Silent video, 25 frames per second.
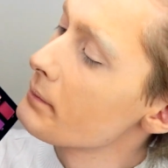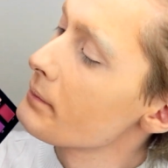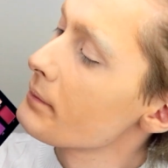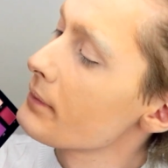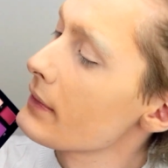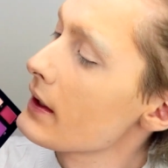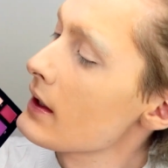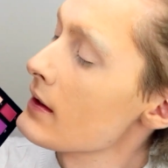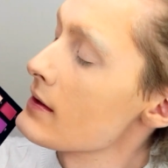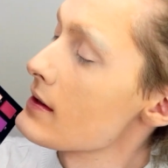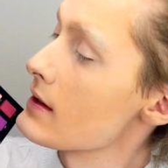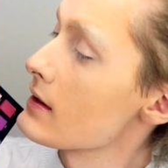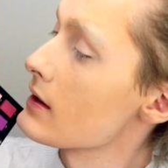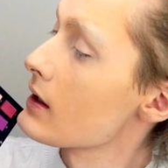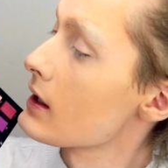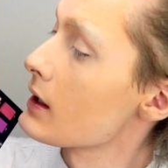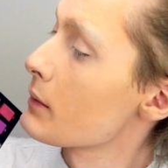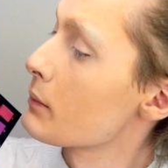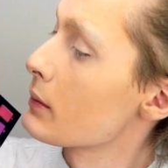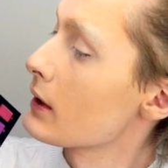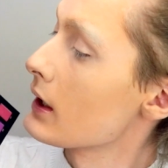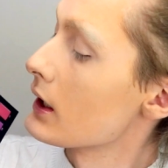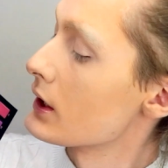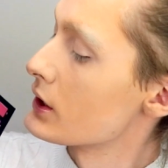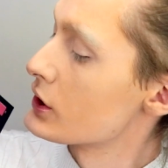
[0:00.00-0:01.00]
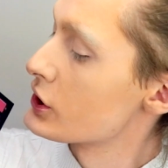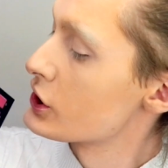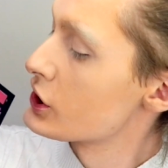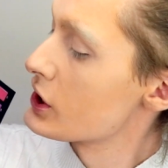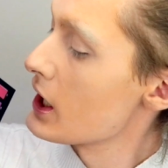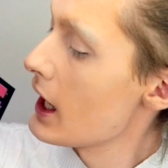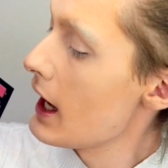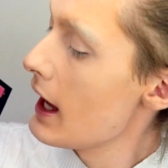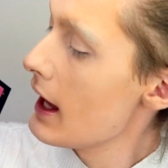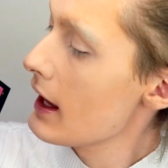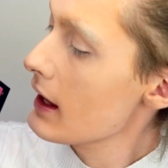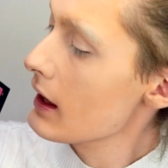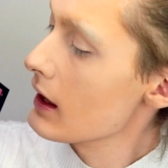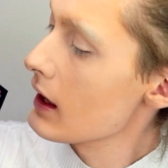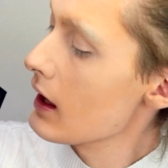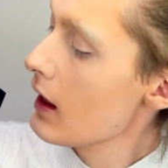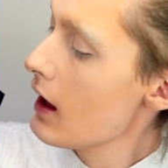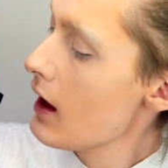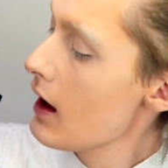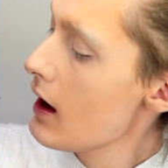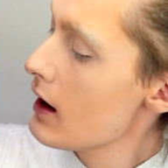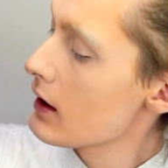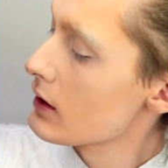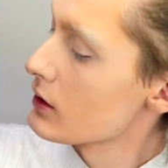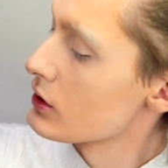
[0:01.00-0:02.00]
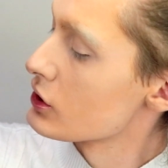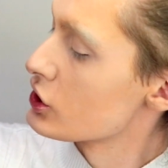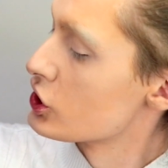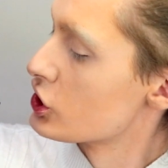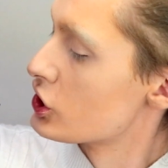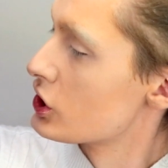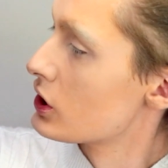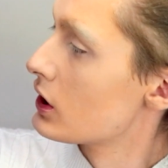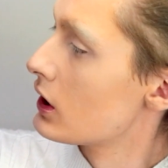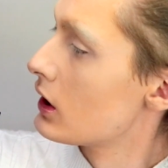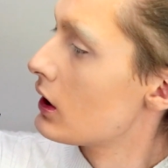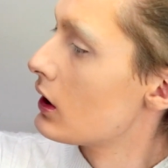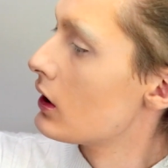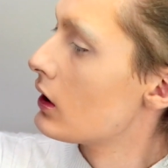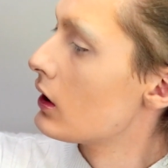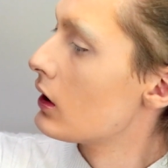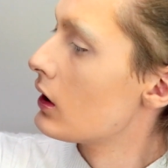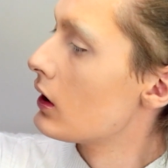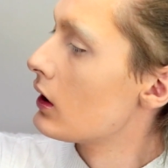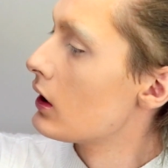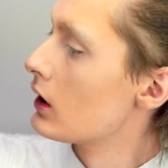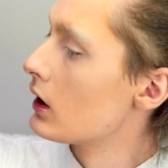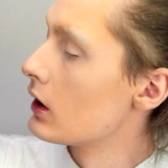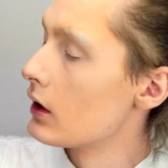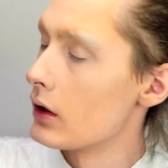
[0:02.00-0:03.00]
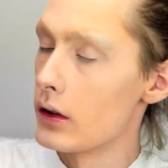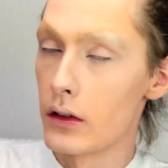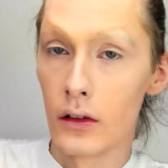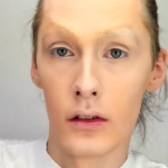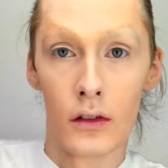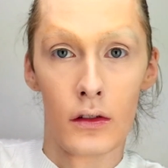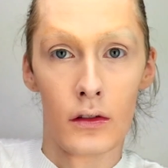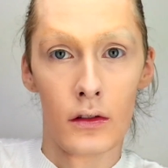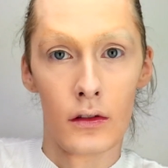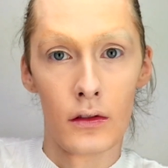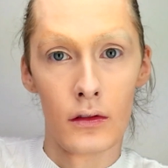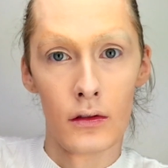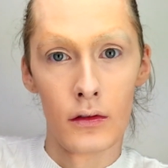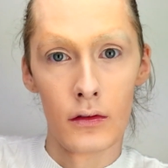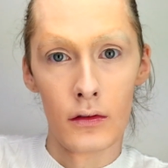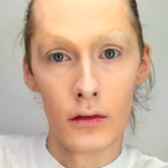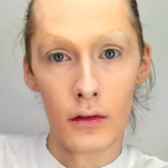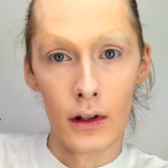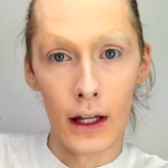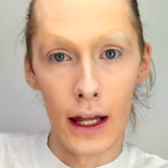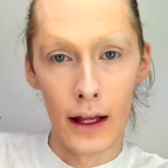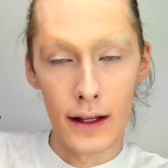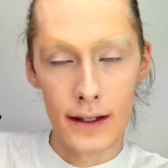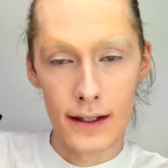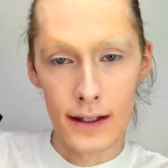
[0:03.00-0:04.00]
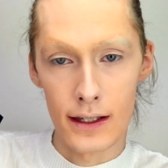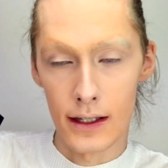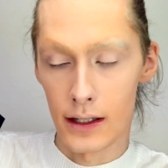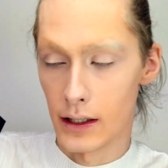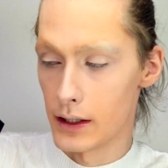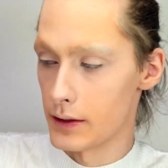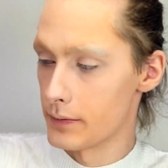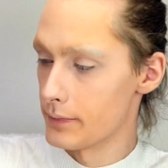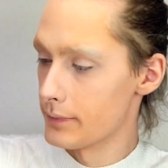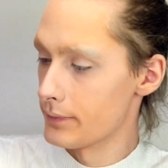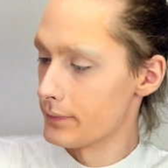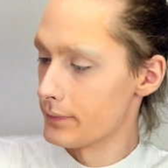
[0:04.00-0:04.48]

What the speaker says: This is gonna be a challenge. Let's see.